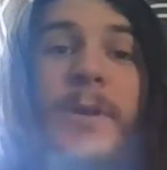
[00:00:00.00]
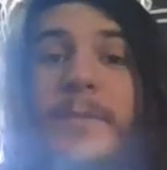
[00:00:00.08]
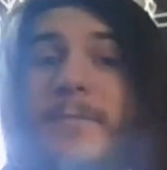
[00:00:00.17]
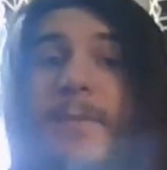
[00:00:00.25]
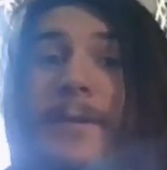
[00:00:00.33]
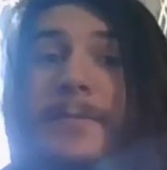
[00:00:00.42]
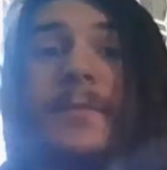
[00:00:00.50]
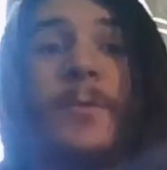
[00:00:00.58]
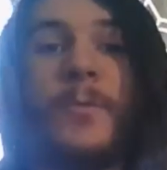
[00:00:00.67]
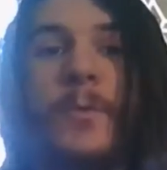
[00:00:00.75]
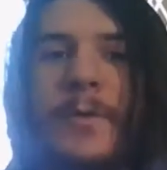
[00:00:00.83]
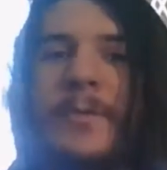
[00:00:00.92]
But that
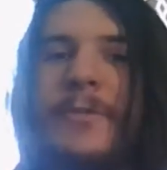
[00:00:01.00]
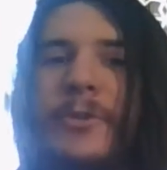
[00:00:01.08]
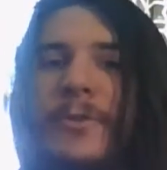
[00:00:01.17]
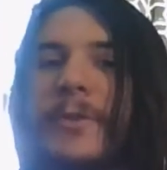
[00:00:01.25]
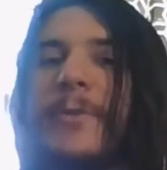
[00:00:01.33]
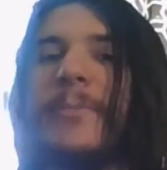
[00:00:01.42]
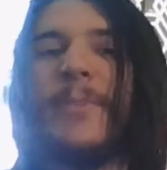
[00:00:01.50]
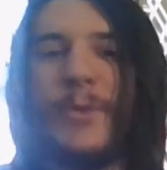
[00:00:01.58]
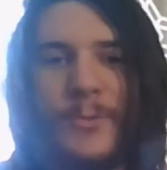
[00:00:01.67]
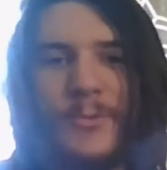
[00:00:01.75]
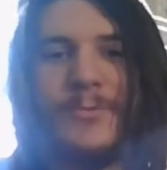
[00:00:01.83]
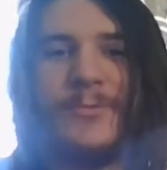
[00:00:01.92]
during the
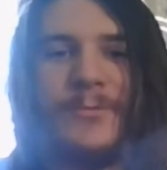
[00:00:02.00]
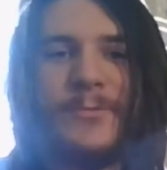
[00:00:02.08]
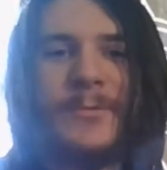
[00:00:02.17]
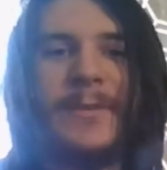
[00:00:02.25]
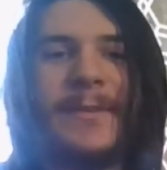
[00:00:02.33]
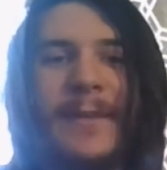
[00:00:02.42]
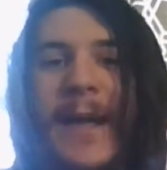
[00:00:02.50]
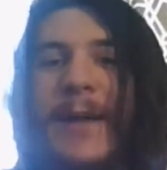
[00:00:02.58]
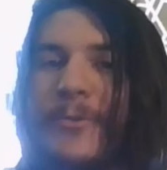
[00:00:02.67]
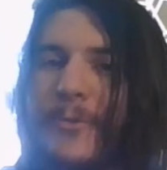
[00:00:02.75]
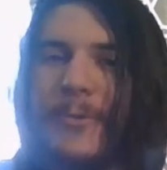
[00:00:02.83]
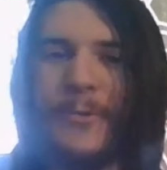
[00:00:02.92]
move, I
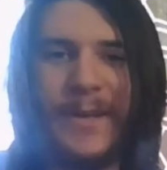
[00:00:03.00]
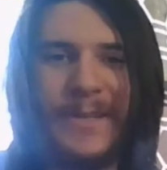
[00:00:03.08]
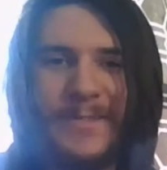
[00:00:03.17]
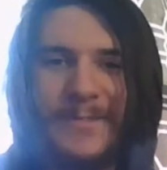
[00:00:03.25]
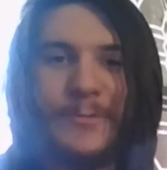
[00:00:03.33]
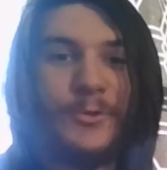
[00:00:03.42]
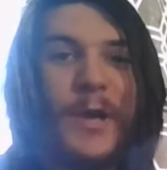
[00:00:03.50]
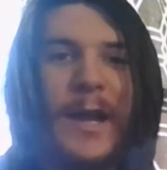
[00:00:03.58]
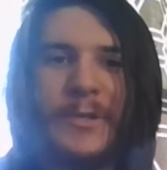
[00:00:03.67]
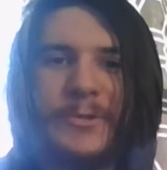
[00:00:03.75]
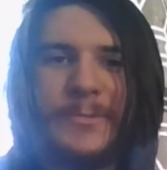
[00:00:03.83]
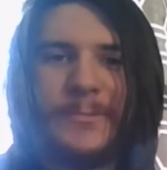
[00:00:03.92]
had to throw it away. It was
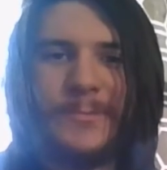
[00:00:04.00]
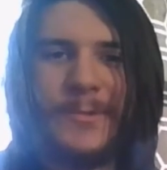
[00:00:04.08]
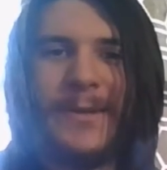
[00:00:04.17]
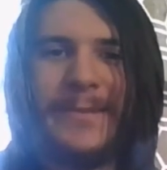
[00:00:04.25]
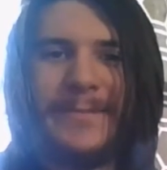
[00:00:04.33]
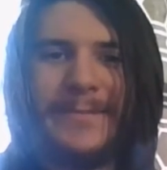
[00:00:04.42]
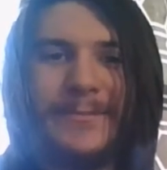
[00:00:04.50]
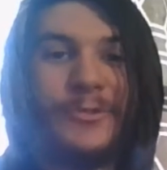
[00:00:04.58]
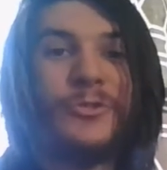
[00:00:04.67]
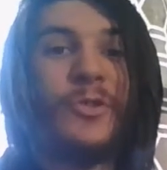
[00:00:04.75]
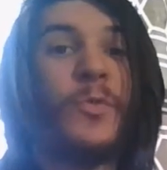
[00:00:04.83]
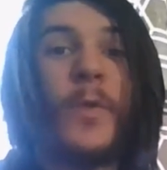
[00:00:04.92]
trash, right?
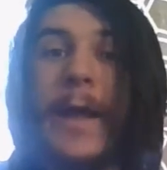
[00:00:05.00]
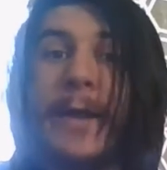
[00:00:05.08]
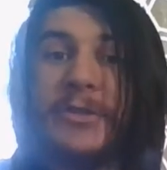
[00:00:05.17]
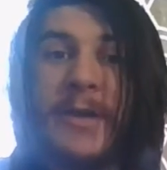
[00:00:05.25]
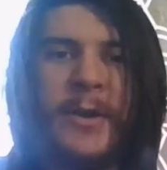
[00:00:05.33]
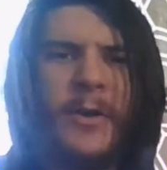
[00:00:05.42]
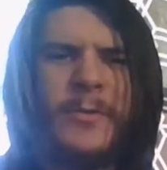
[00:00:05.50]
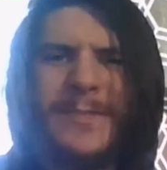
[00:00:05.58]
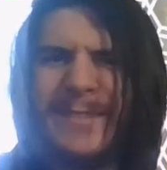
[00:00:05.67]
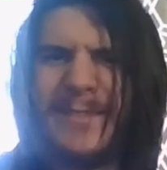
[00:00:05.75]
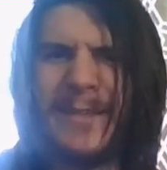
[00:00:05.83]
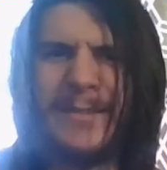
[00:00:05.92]
It's trash. I had all
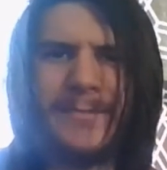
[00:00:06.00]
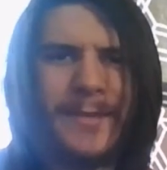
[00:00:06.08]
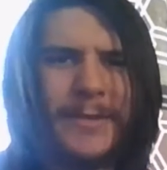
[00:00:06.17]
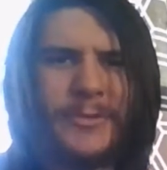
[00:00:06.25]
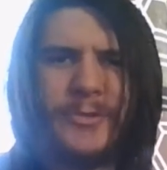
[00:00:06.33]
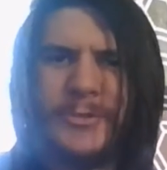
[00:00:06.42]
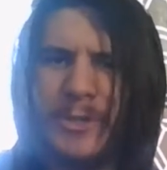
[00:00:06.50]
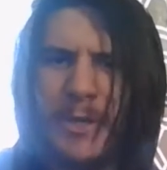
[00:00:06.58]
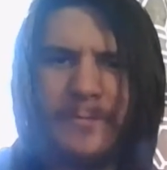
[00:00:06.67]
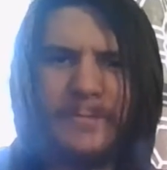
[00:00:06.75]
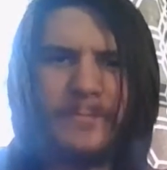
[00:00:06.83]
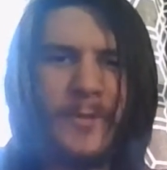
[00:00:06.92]
these tins. I just
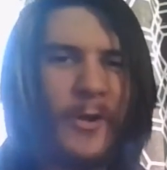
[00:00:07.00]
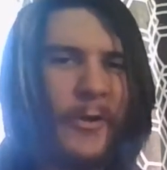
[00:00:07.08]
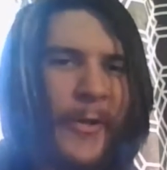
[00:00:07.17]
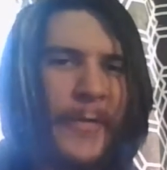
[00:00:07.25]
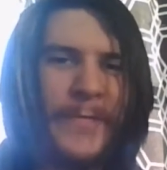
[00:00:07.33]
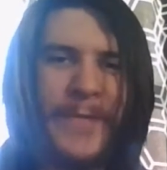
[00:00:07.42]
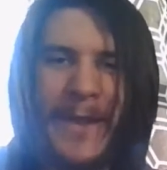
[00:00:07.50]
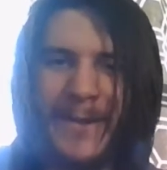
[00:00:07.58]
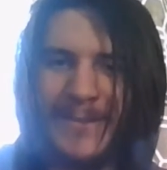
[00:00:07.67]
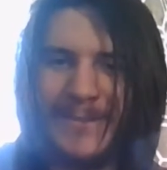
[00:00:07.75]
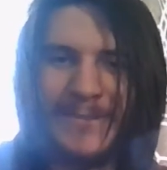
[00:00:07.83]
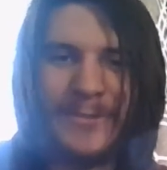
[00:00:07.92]
shoved all of
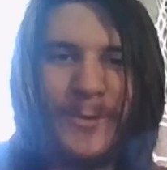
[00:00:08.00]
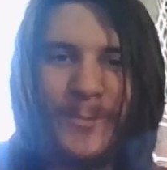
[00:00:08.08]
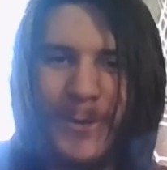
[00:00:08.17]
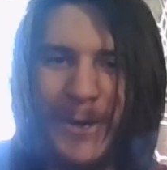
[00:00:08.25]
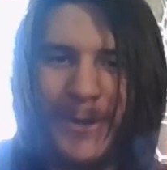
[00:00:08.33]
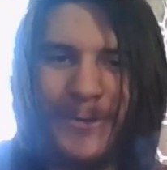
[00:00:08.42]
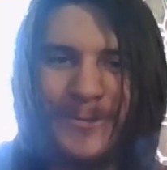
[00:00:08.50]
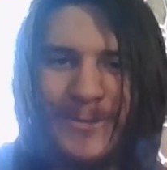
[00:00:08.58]
that in somewhere